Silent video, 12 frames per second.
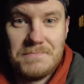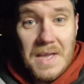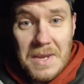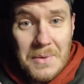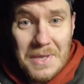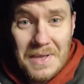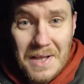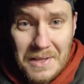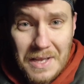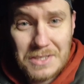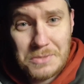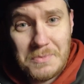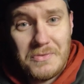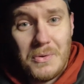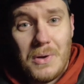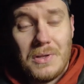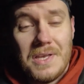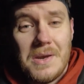Anyway, I'll catch up with you
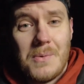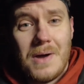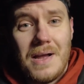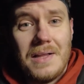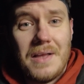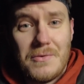all in a while.